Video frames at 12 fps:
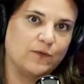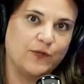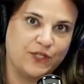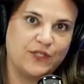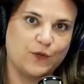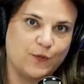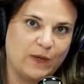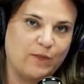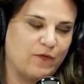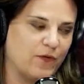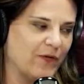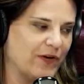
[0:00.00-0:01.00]
which is the week
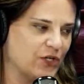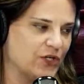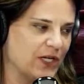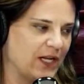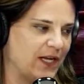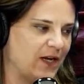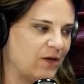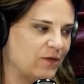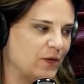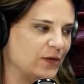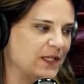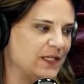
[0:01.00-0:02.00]
before Rosh Hashanah, Karen
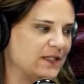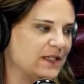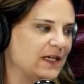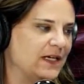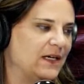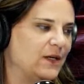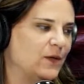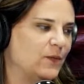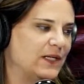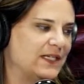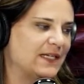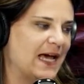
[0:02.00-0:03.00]
wrote this,
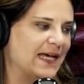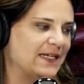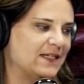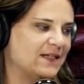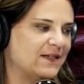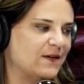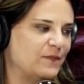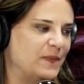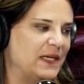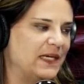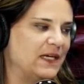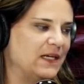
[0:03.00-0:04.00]
what is
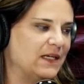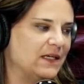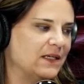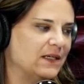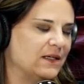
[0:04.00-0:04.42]
being